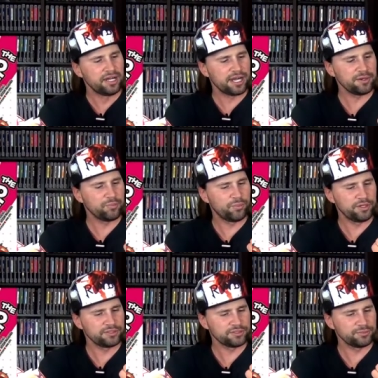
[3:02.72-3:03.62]
I
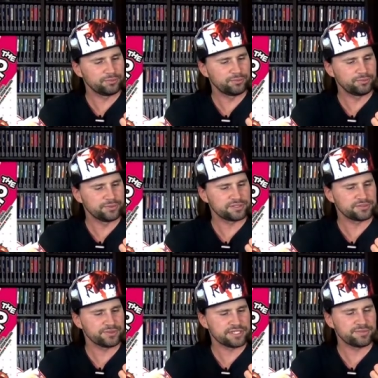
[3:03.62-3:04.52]
wonder what's
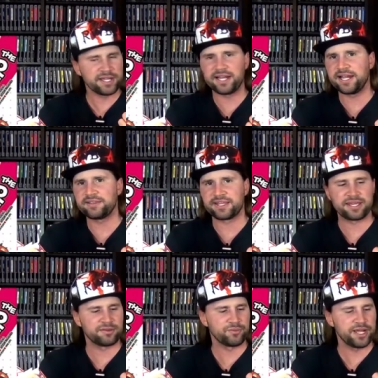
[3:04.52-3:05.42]
the reason behind
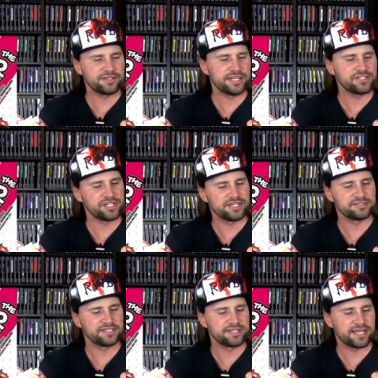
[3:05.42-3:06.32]
that. Why did they
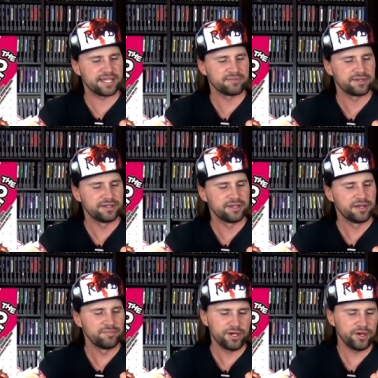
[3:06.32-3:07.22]
change the name?
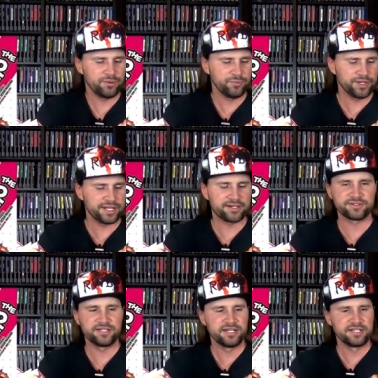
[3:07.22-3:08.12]
But
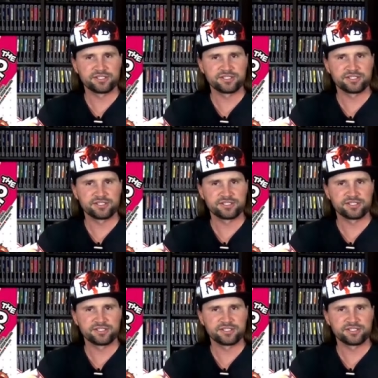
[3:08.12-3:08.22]
whatever.